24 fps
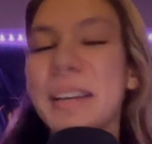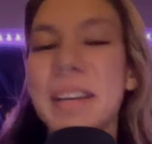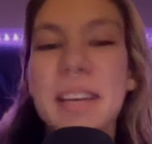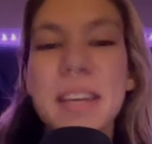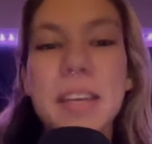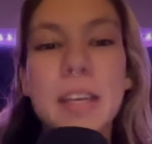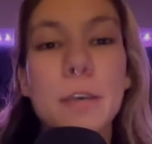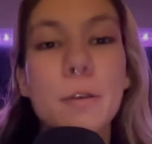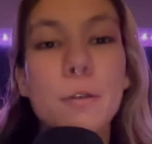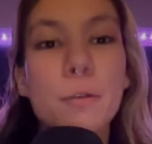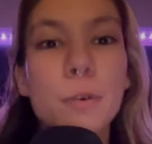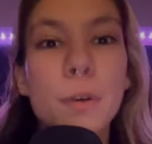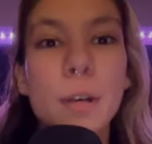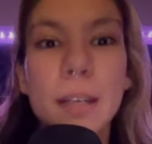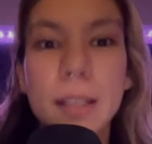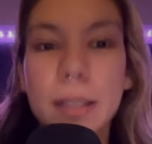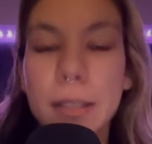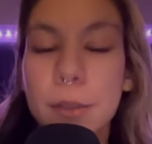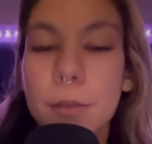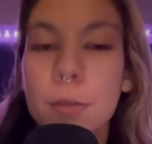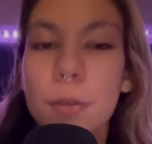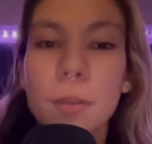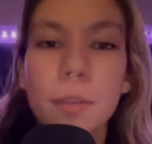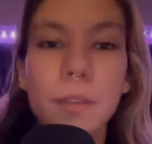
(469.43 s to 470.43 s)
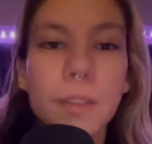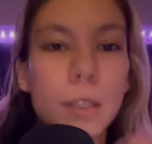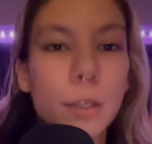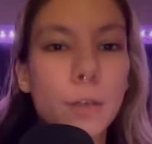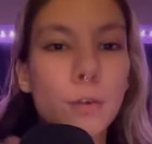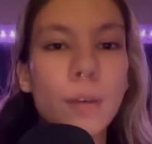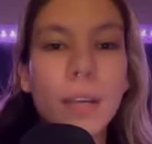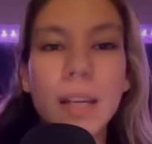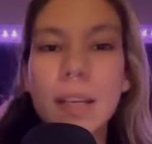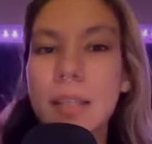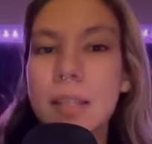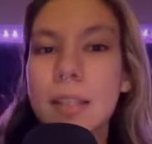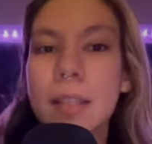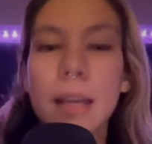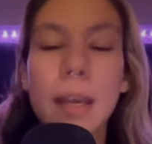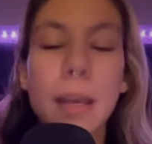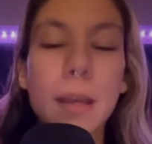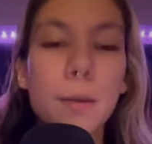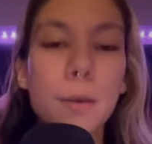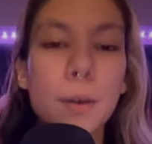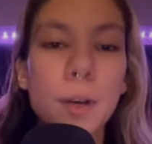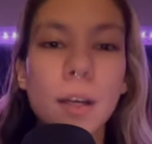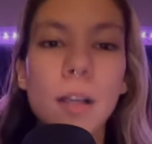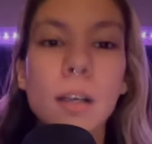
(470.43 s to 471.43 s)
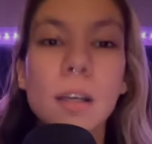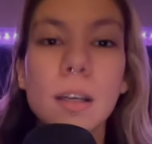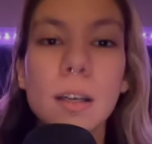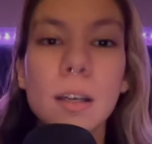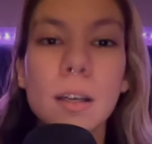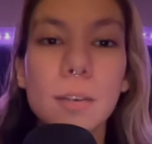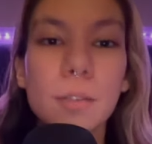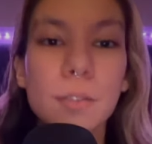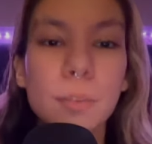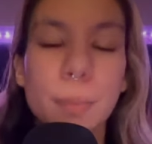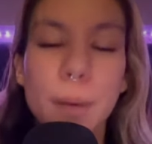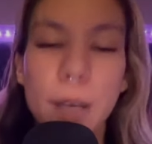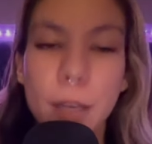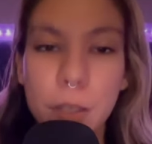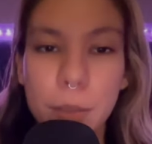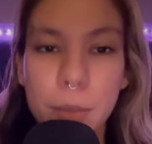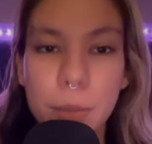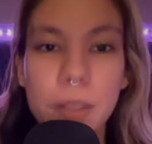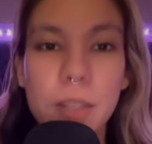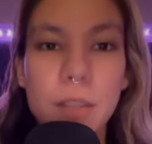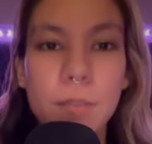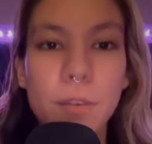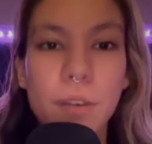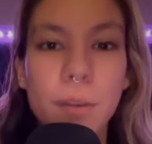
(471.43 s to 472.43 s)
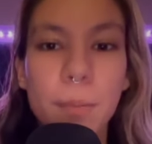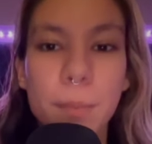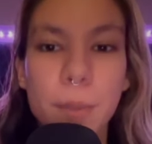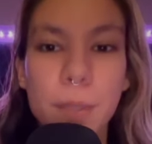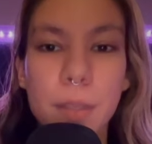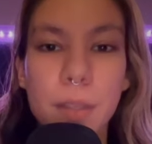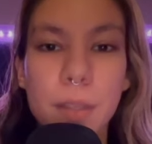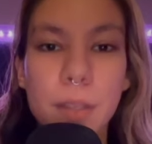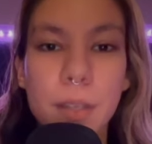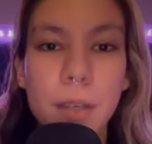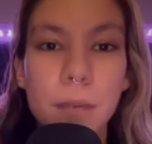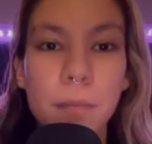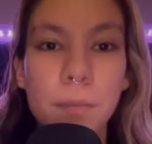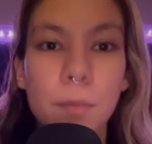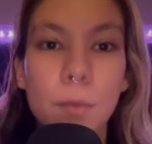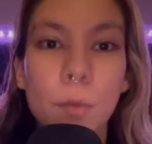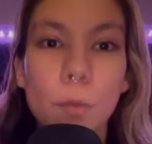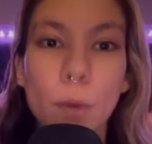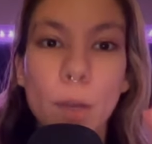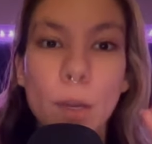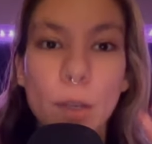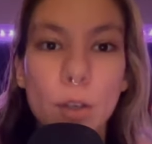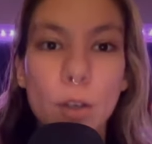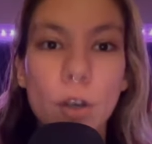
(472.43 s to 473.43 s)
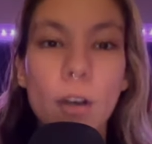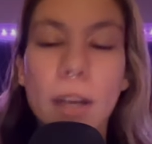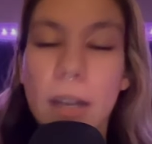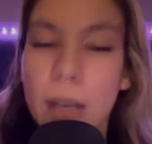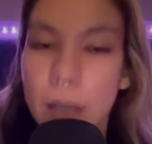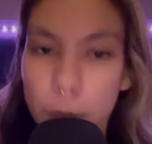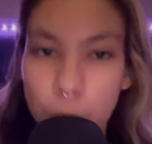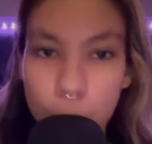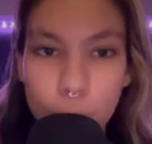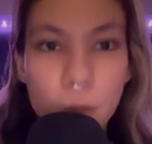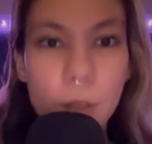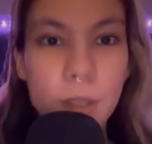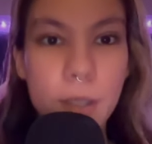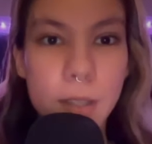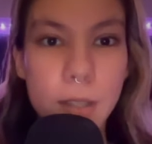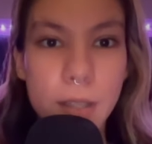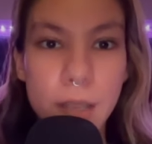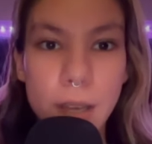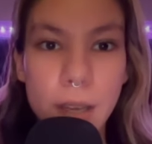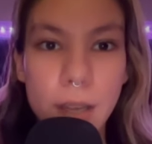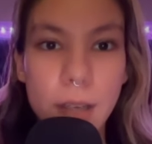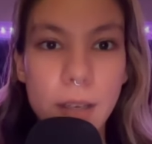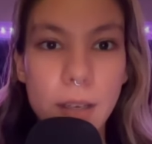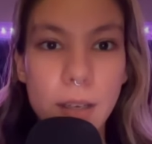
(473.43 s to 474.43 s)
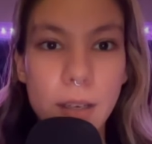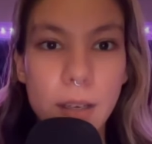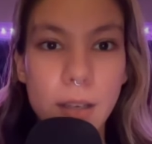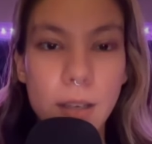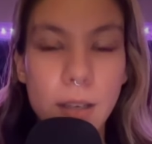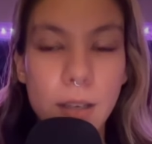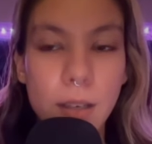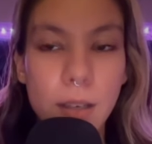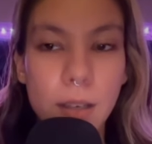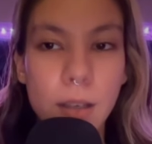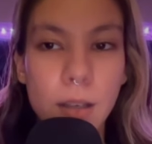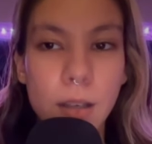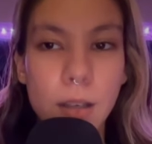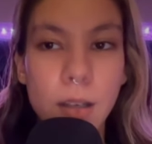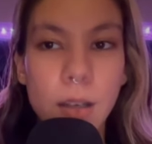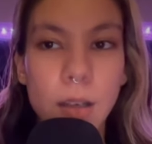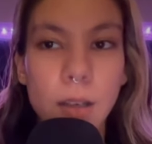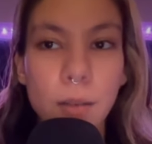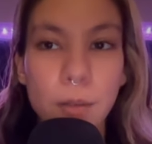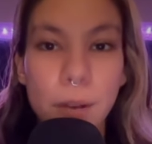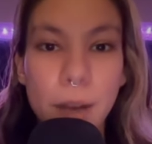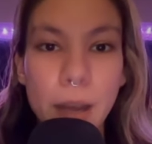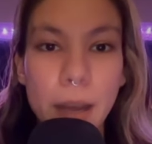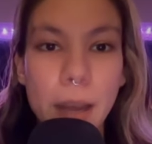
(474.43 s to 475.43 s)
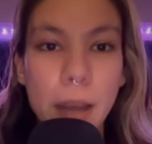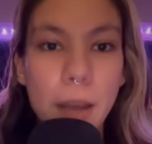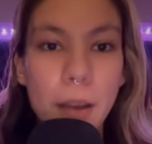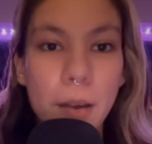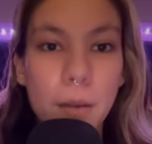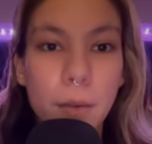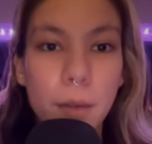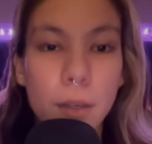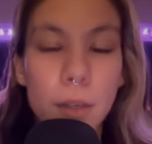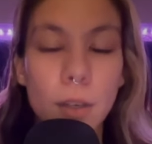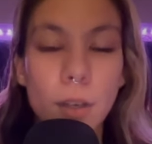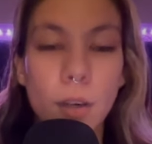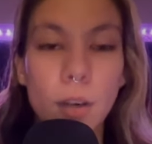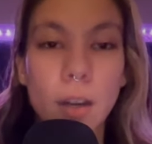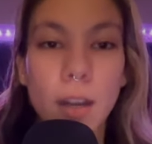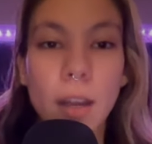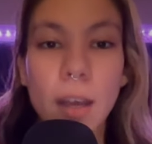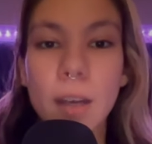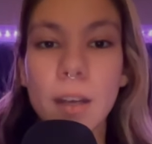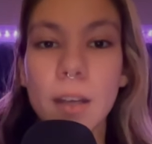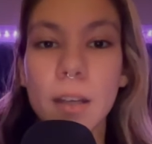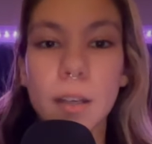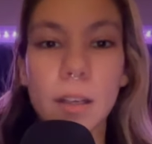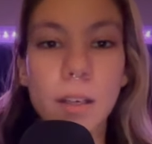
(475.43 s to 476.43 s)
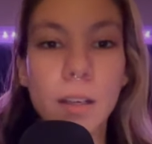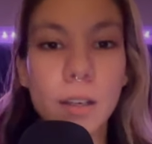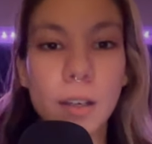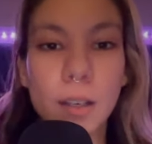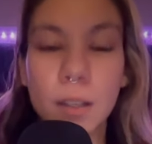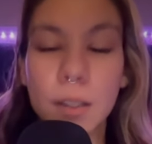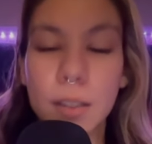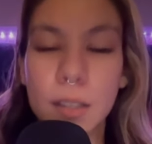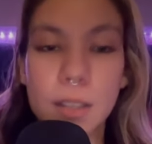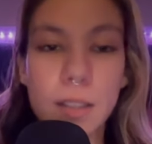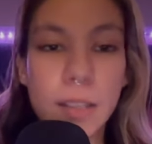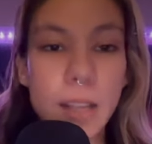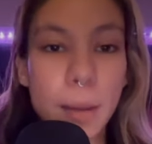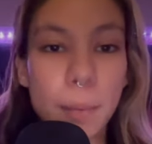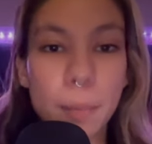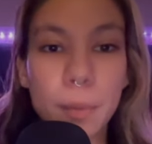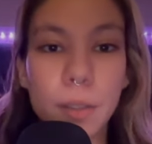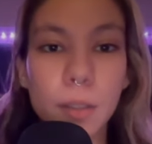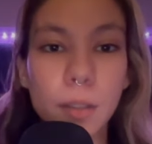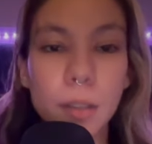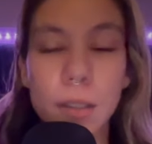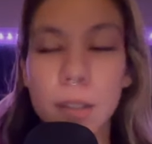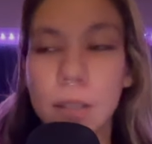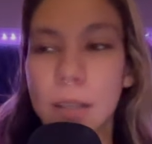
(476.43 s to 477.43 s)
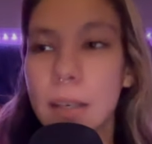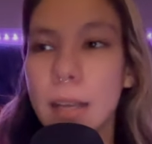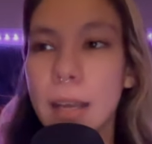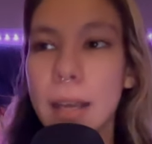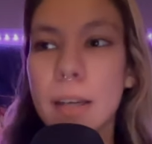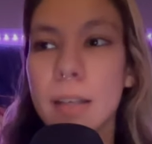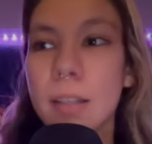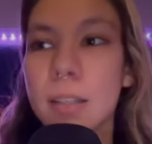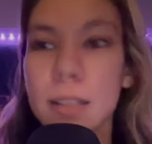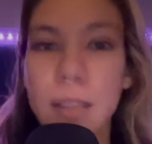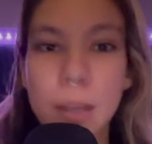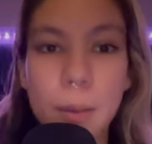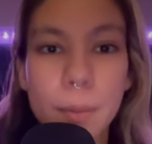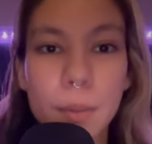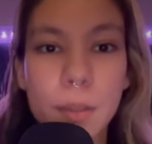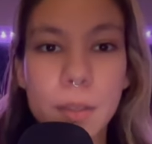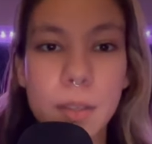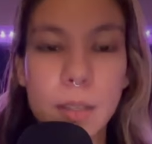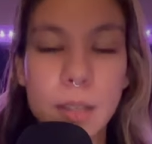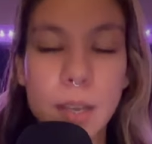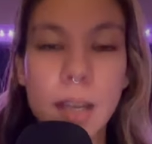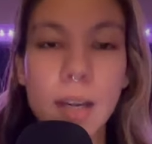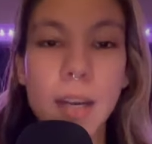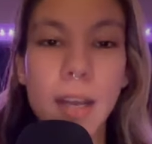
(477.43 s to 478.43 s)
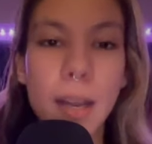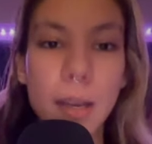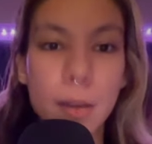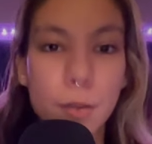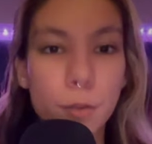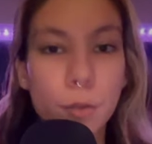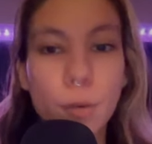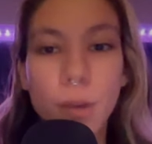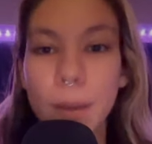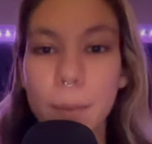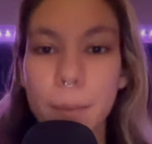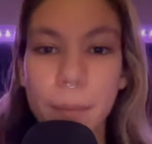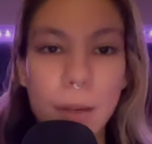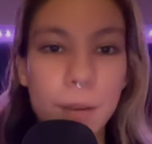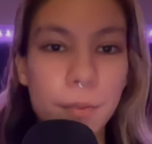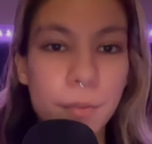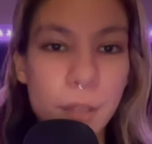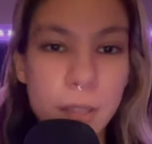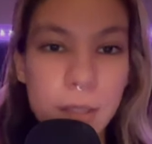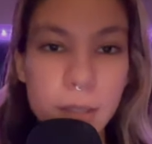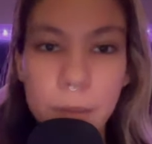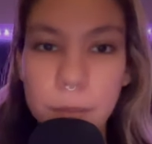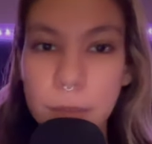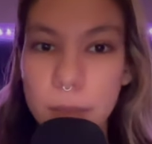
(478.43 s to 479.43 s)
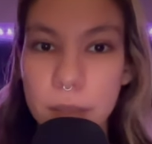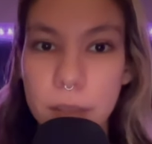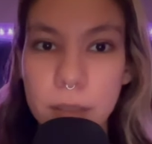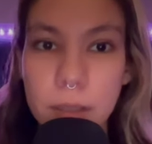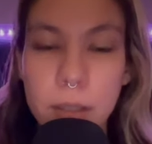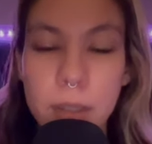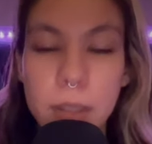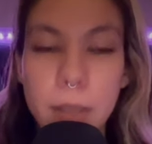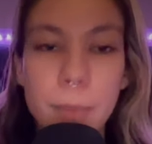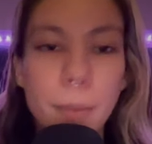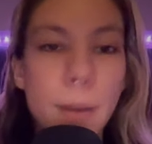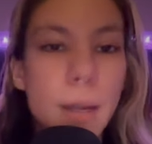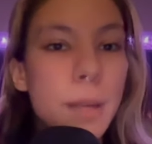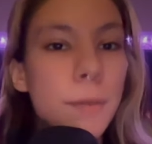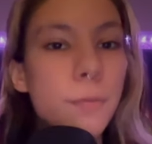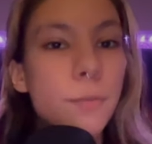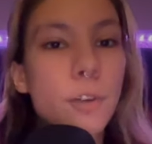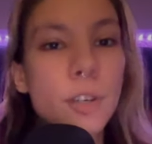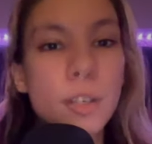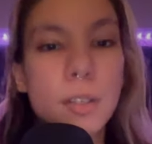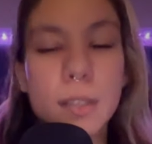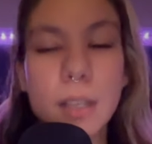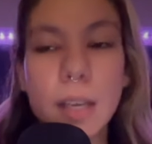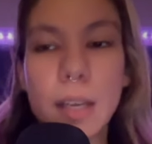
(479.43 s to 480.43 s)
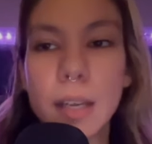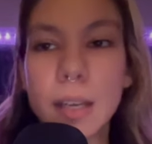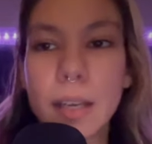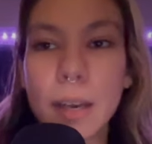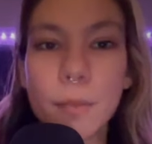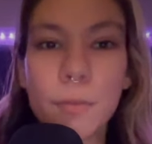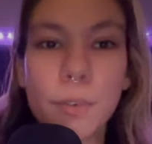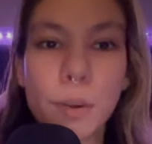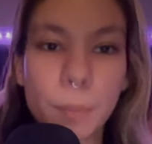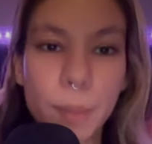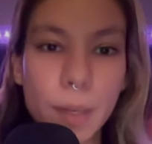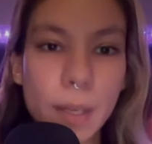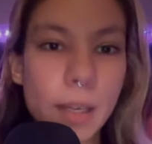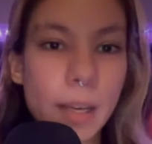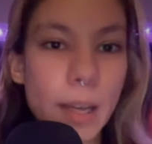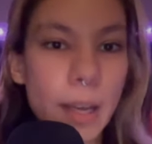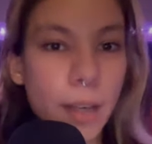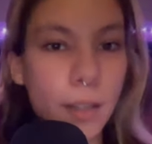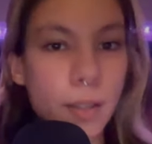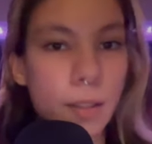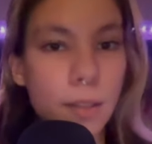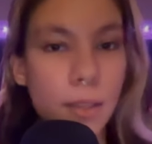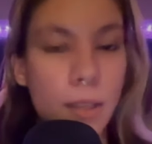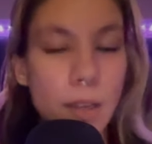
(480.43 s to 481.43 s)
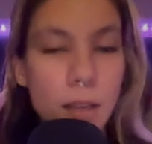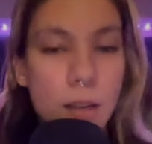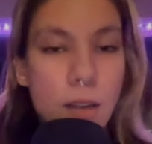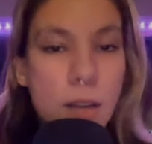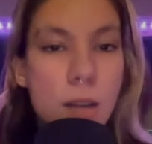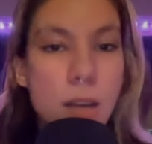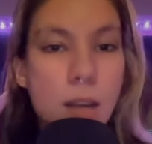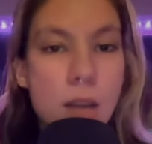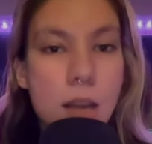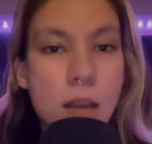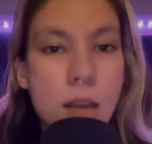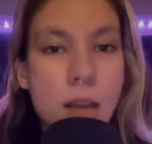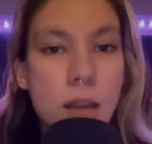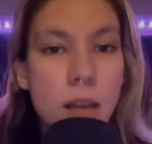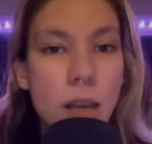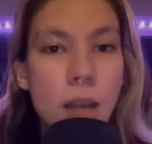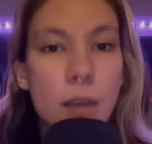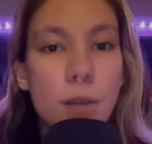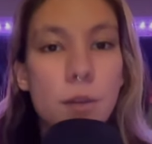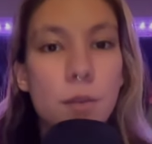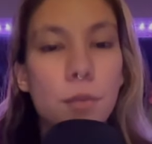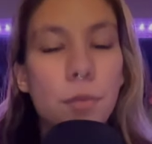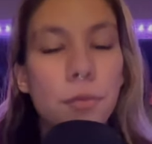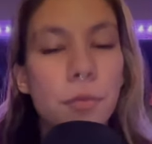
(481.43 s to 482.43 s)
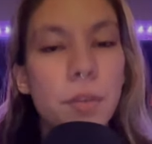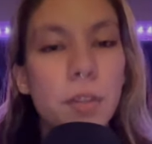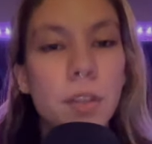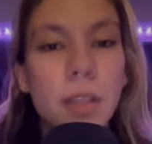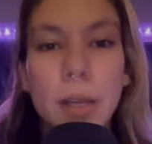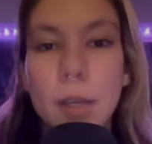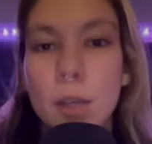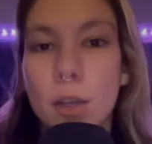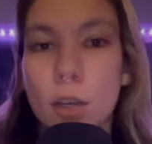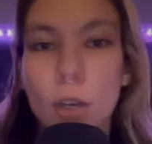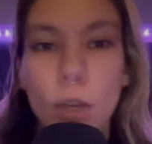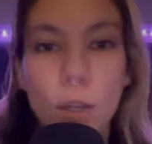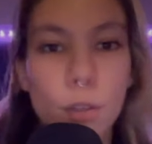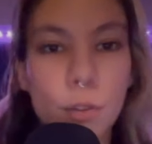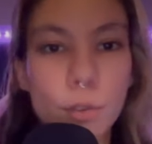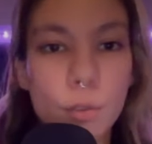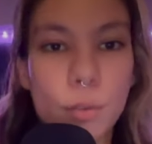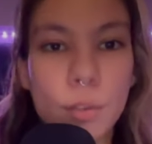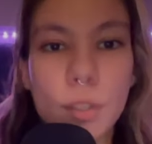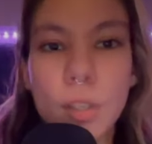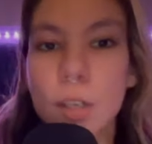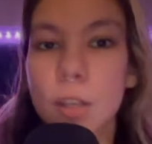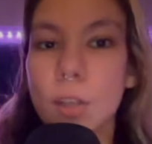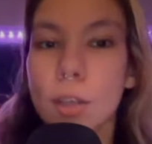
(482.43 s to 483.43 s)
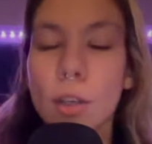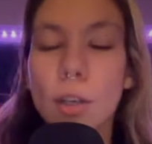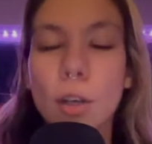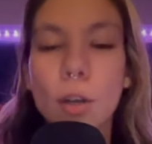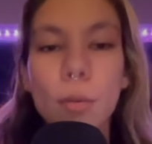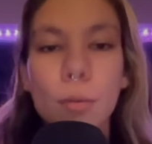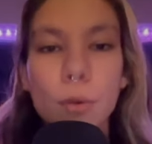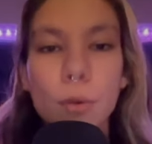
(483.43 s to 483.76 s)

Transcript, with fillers: You, dude, you can say you are loved by a specific person when you're at a good state, right? When you're at a stable, like a stable state, and you can manifest them instantly. But if you're saying that from a lack state, and you feel like you're not chosen, you're not